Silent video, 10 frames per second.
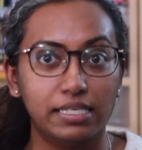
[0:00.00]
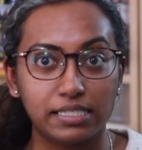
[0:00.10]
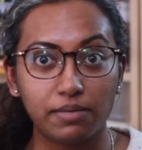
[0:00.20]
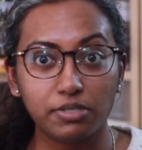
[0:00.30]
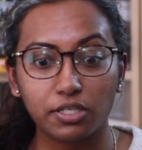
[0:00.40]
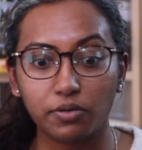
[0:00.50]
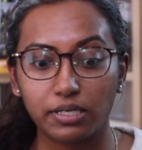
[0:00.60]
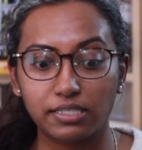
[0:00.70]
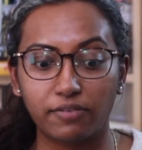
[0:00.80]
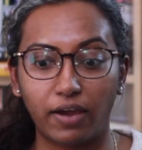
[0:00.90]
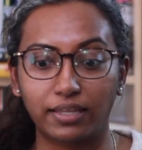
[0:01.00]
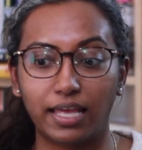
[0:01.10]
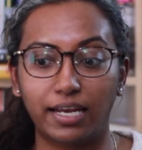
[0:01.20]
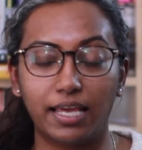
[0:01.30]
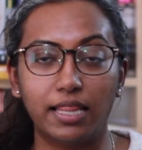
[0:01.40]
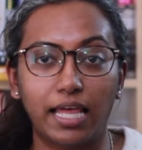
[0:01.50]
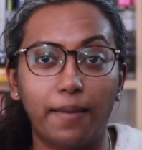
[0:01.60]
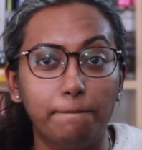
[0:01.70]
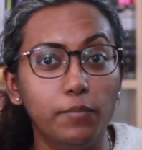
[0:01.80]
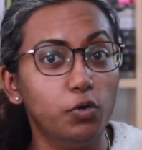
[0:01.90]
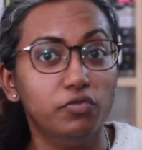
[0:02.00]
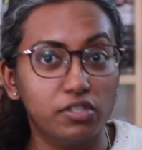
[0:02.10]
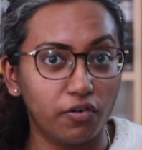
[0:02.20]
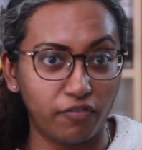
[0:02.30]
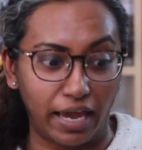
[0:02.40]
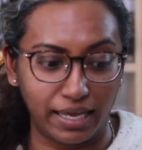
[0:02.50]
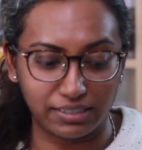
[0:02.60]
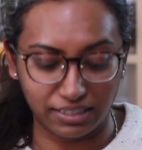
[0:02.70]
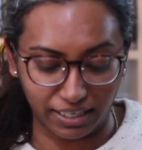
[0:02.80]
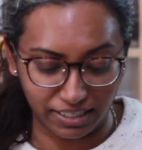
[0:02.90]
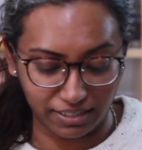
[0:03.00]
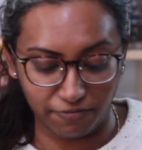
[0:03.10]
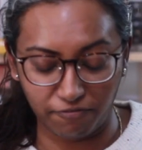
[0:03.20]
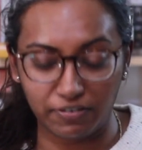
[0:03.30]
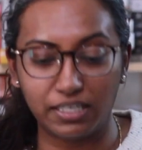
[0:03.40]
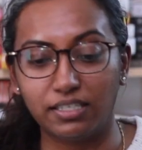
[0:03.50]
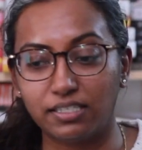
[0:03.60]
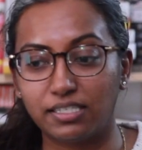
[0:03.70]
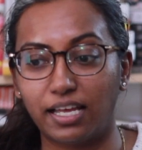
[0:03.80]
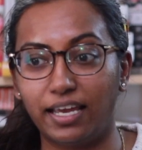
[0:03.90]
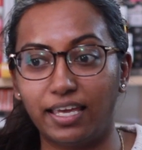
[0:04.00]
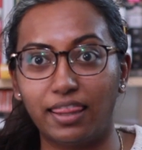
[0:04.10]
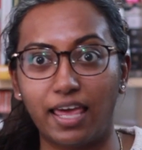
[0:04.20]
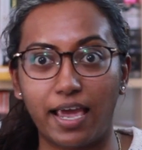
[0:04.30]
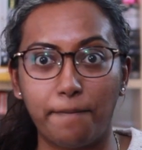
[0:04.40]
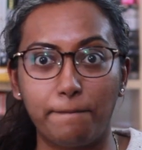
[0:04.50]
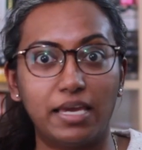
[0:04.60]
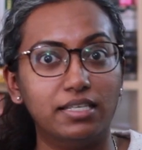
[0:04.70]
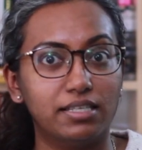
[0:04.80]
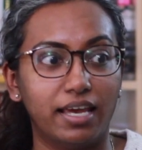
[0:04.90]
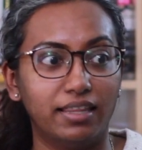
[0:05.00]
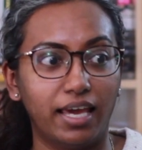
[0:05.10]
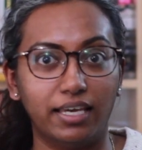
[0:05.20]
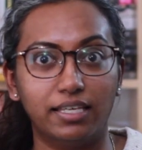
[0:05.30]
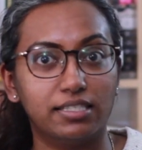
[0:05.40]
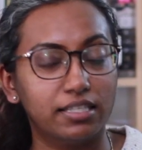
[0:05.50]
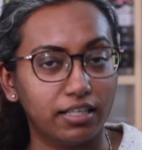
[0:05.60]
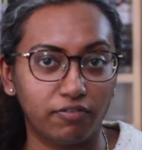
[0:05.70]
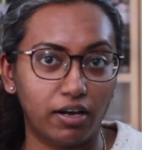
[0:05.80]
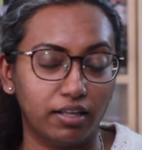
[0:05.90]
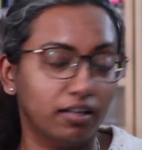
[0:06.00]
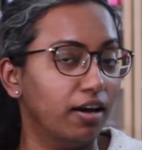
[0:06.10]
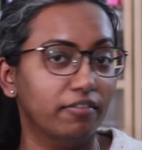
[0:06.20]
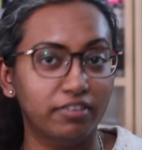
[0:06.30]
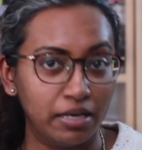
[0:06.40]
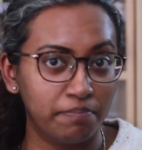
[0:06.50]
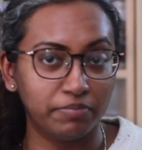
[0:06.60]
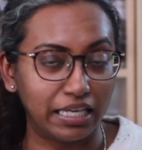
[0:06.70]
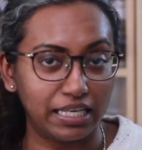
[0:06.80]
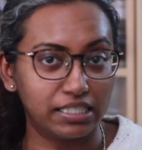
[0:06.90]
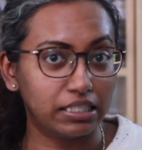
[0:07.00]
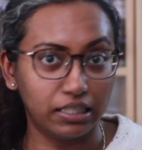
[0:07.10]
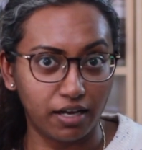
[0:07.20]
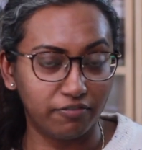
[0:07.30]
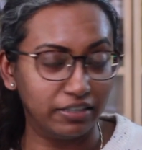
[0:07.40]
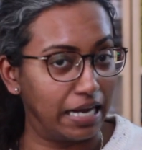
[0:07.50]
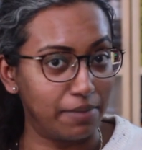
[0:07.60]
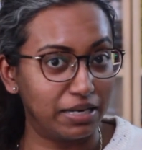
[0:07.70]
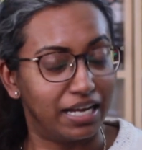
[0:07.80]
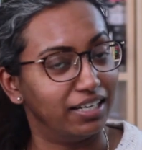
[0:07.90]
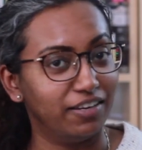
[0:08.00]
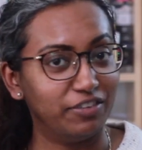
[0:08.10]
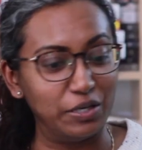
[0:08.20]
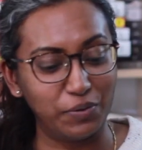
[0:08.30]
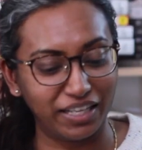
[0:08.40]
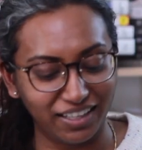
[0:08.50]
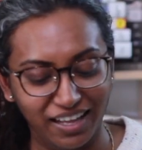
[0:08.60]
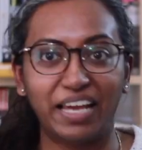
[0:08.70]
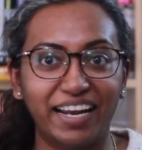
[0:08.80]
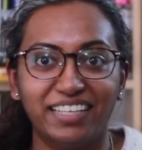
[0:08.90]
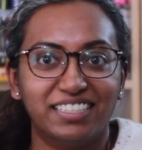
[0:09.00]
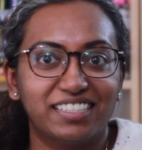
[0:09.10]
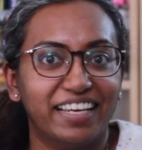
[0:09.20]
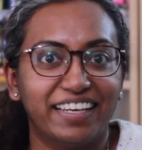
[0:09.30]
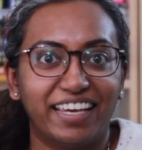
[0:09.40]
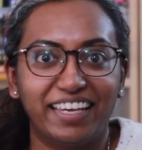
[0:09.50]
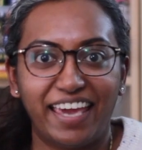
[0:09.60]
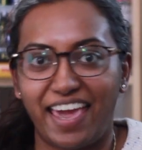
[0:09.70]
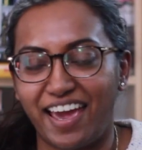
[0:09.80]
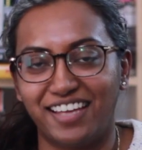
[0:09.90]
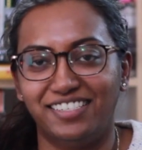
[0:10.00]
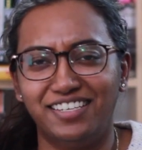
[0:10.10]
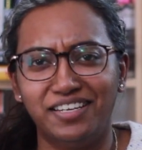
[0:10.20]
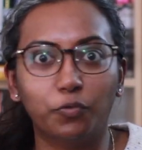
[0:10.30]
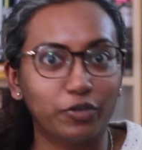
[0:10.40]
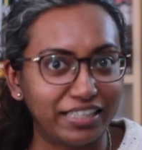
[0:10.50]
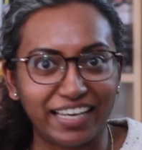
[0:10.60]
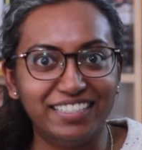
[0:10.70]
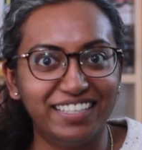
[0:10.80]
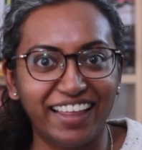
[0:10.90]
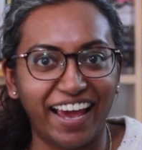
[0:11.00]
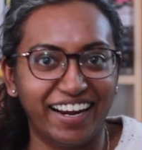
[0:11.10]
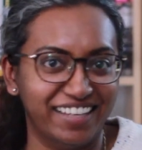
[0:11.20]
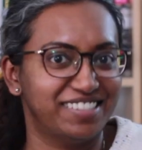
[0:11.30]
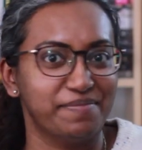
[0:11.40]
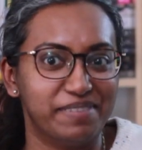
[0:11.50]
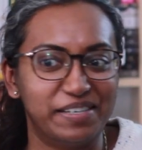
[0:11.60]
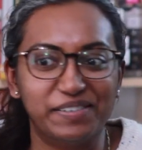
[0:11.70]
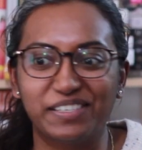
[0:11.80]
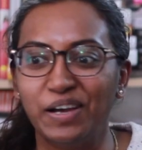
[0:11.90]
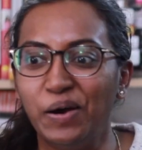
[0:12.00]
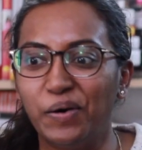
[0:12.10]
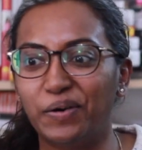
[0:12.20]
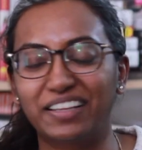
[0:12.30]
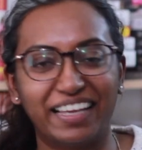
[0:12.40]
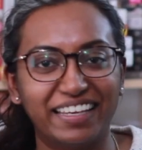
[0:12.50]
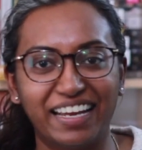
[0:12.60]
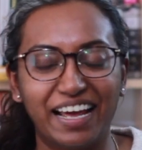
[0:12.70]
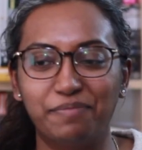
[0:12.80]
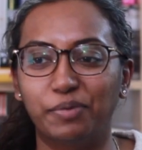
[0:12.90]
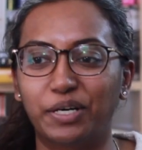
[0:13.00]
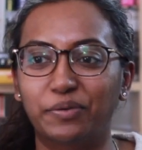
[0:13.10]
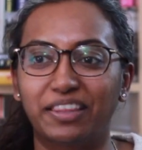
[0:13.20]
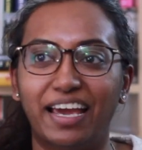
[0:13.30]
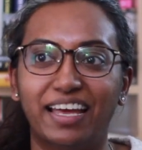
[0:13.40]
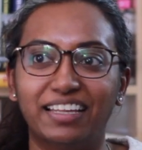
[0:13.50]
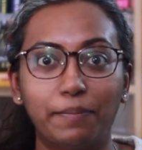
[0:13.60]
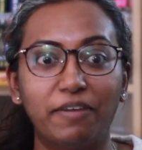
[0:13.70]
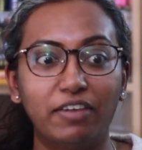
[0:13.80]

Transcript: seemed to, is the fact that it like moves so fast. Like it feels like they meet and they instantly fall in love. The instant love phenomenon, if you will. And I just like can't relate to that, I suppose, or like get on board with that. Like my